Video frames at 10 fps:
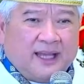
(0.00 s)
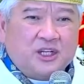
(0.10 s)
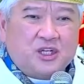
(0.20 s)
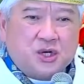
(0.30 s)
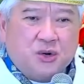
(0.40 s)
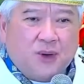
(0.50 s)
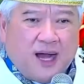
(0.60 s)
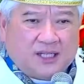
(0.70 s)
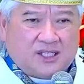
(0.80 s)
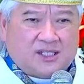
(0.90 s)
And show
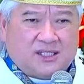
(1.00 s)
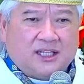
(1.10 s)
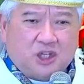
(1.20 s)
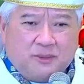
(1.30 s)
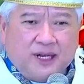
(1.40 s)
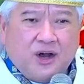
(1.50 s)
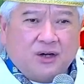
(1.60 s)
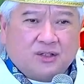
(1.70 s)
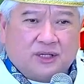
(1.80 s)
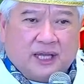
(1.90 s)
us that you
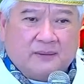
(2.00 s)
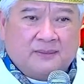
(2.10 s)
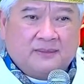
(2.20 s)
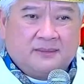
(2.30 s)
belong to Him